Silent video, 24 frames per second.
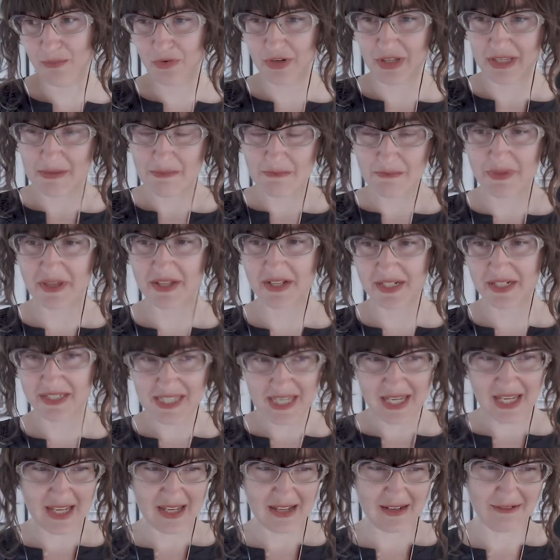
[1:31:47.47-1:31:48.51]
really built
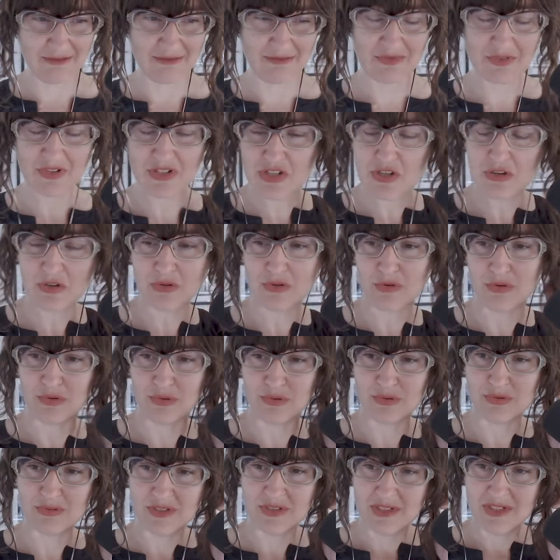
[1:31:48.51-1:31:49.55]
into